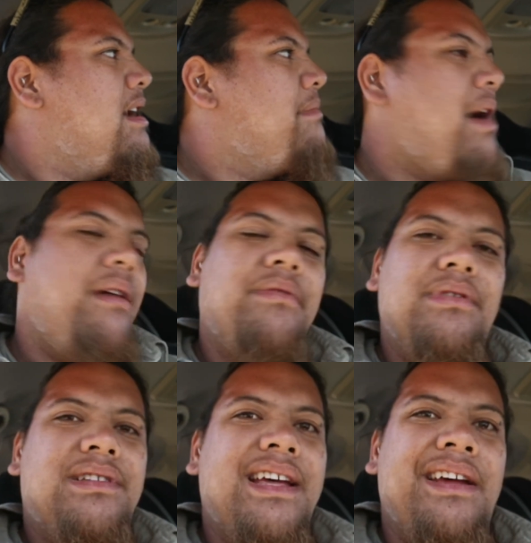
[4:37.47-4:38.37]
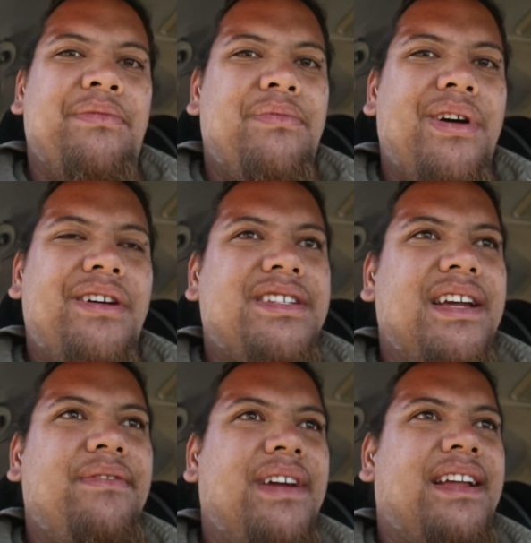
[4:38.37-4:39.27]
but we'll see. We'll go see
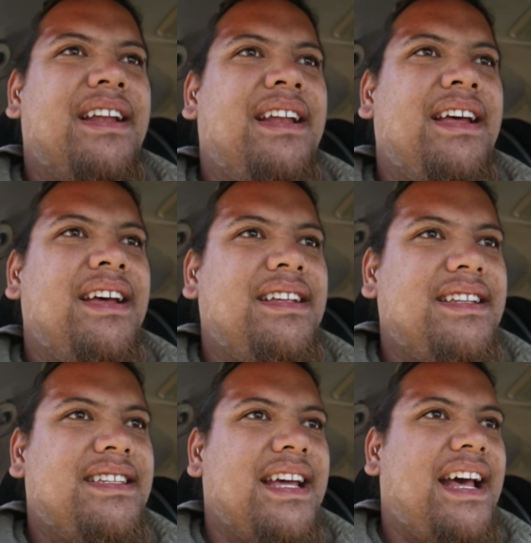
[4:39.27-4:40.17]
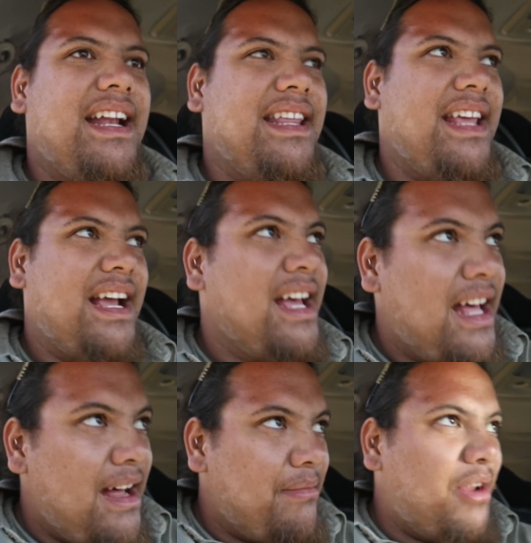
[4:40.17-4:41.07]
if we can see anything.
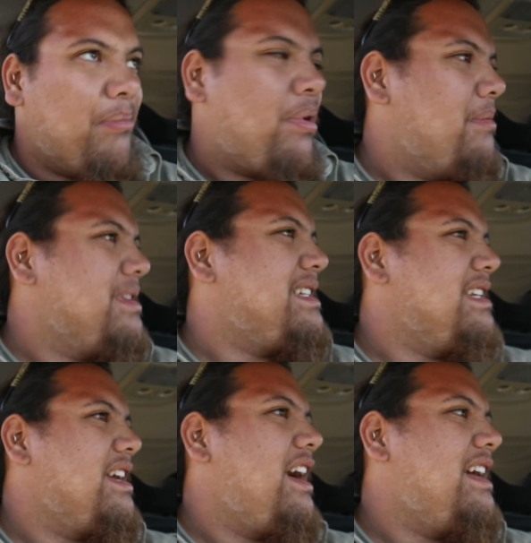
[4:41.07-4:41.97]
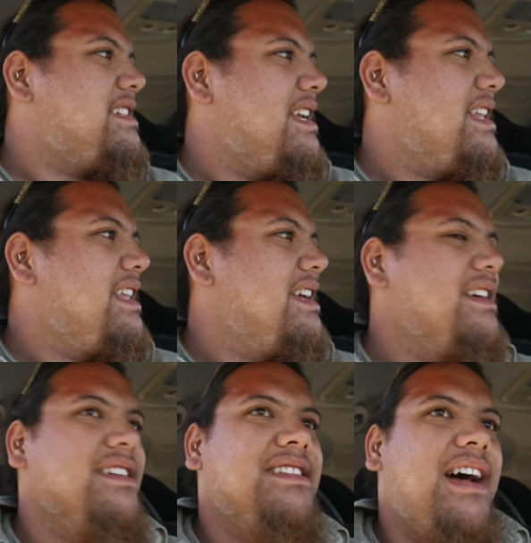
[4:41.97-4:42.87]
Not promising you guys anything,
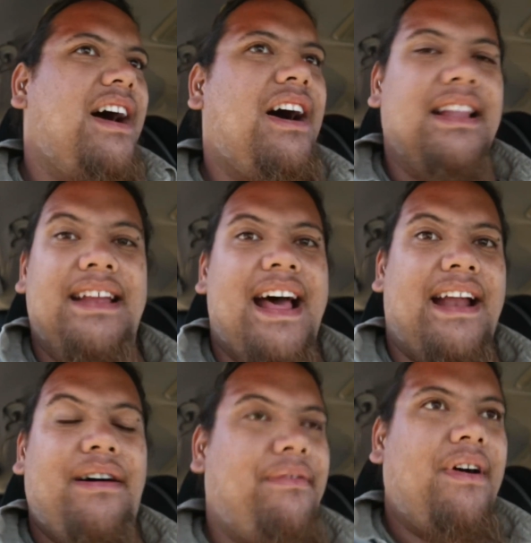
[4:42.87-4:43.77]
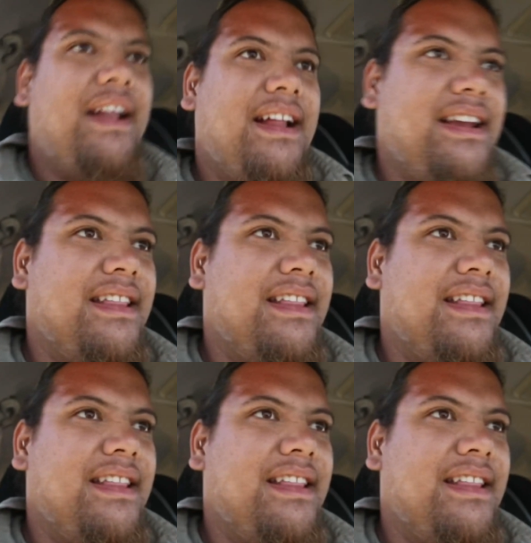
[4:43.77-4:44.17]
because I highly doubt I'll find anything.